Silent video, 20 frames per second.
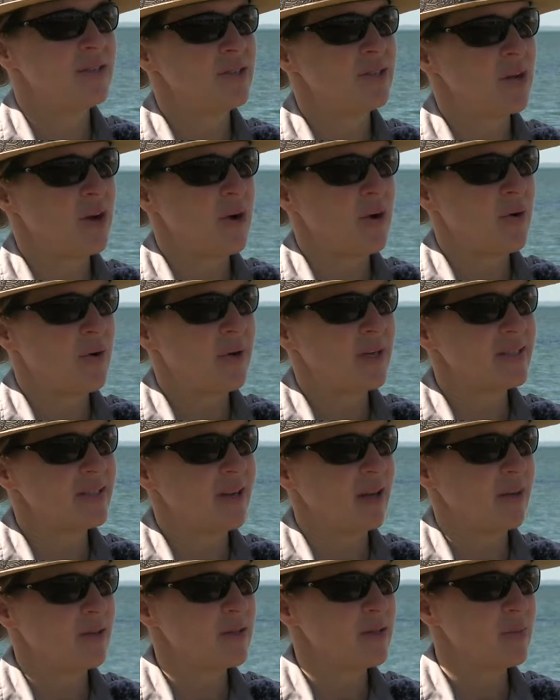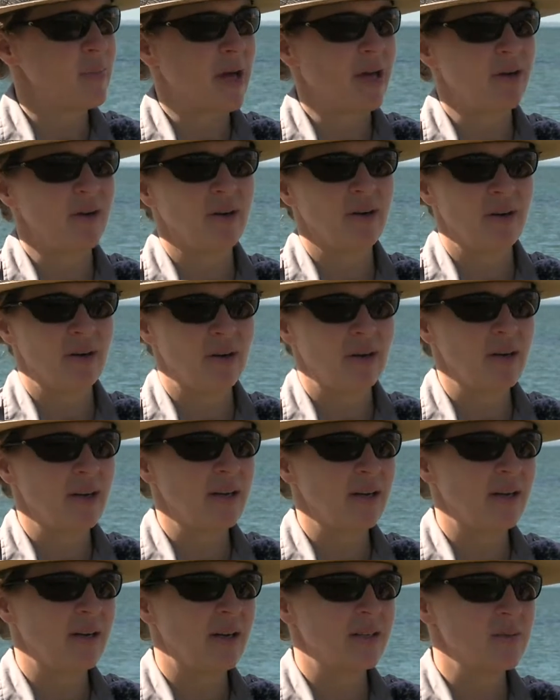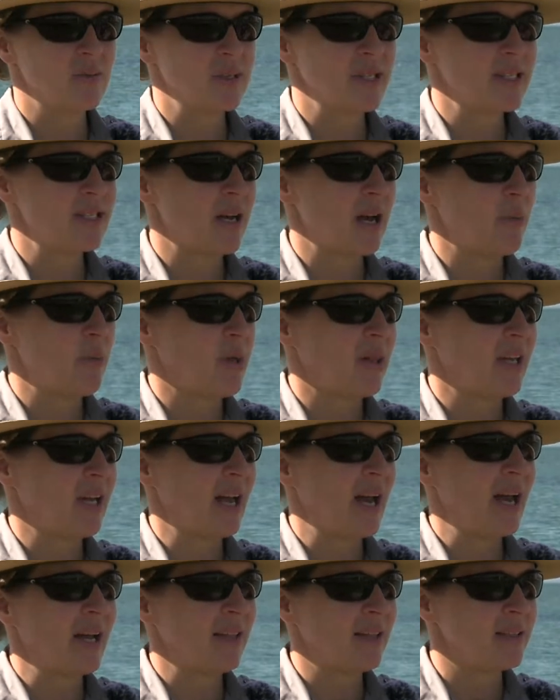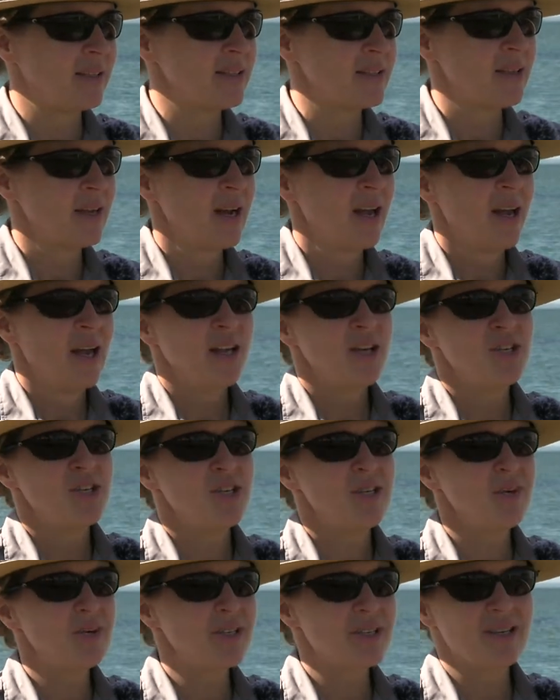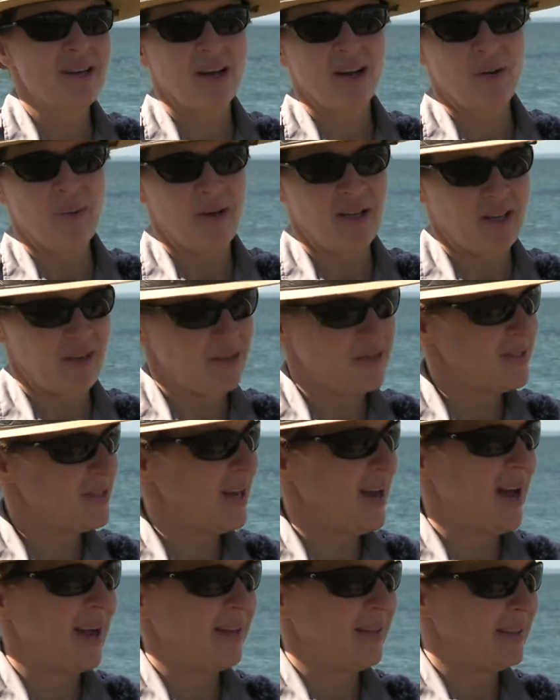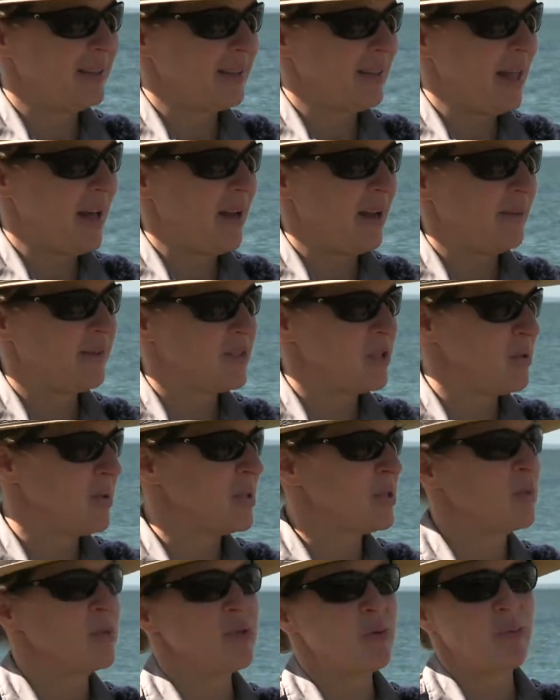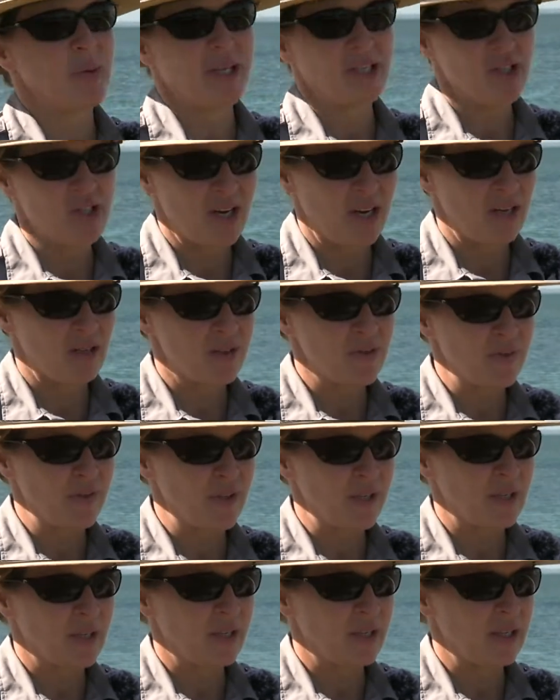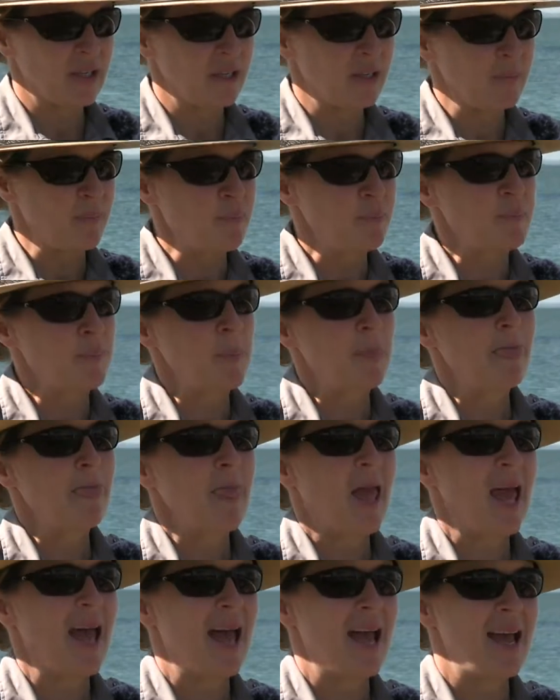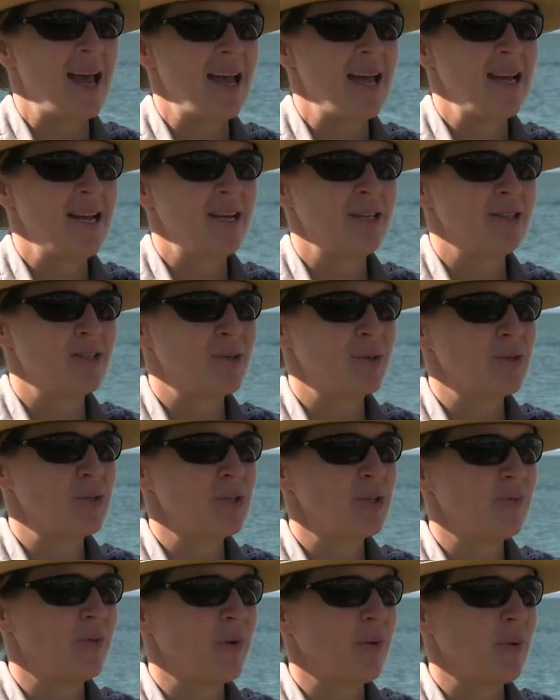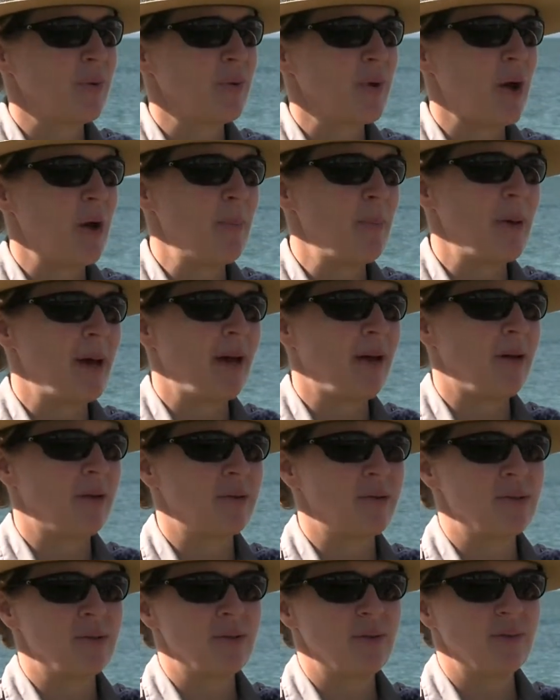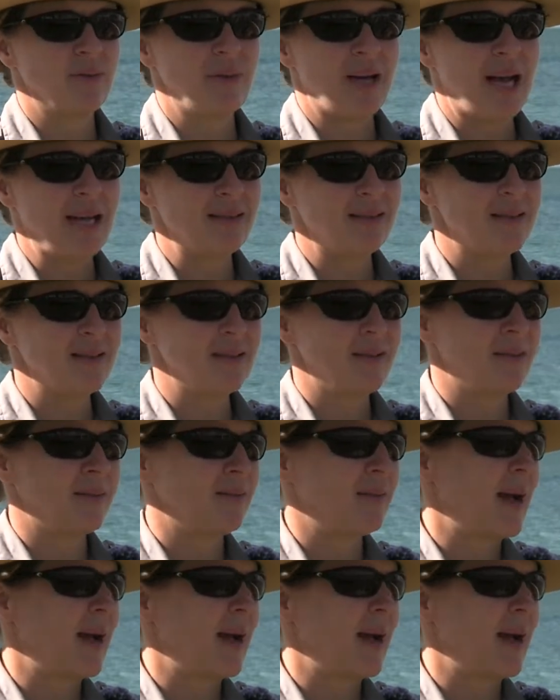so it tells about her and her husband's time on the island. She was not quite used to island life, so this was a big change for her. And so she wrote about rats in the